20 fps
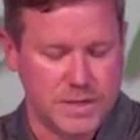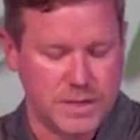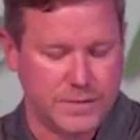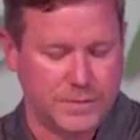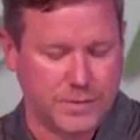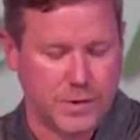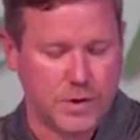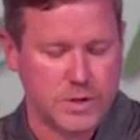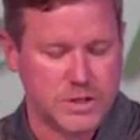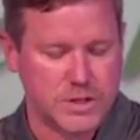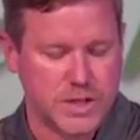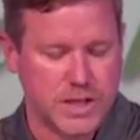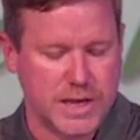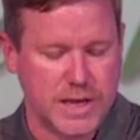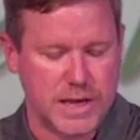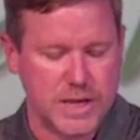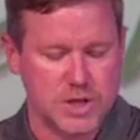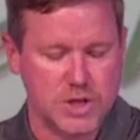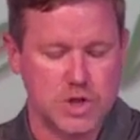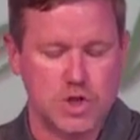The first
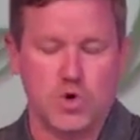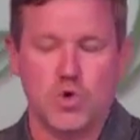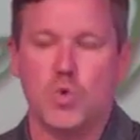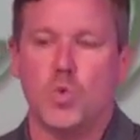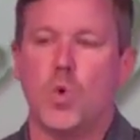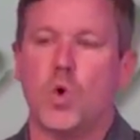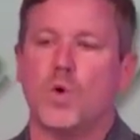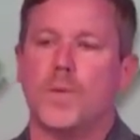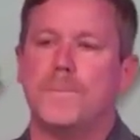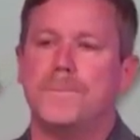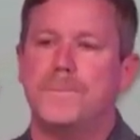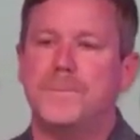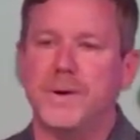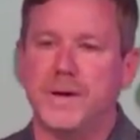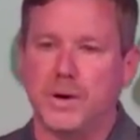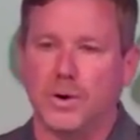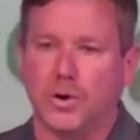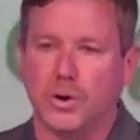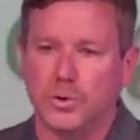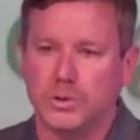thing is you were
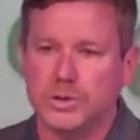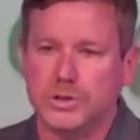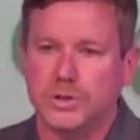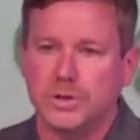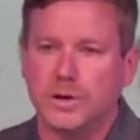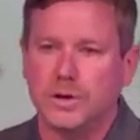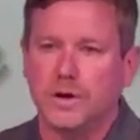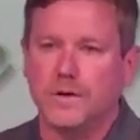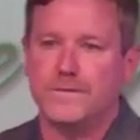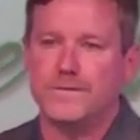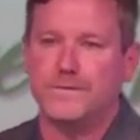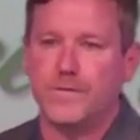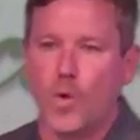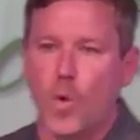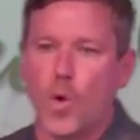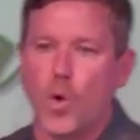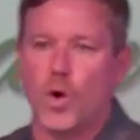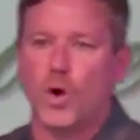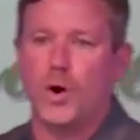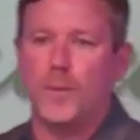built
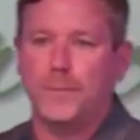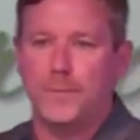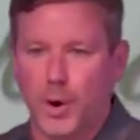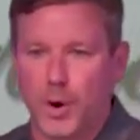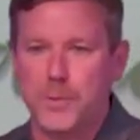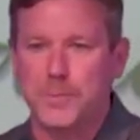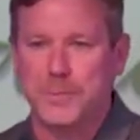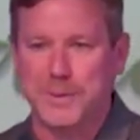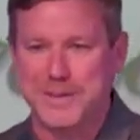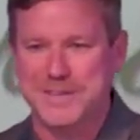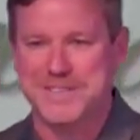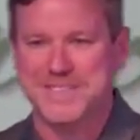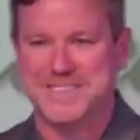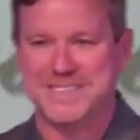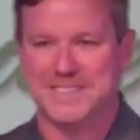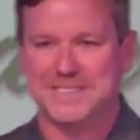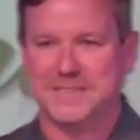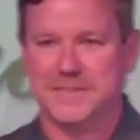for purpose.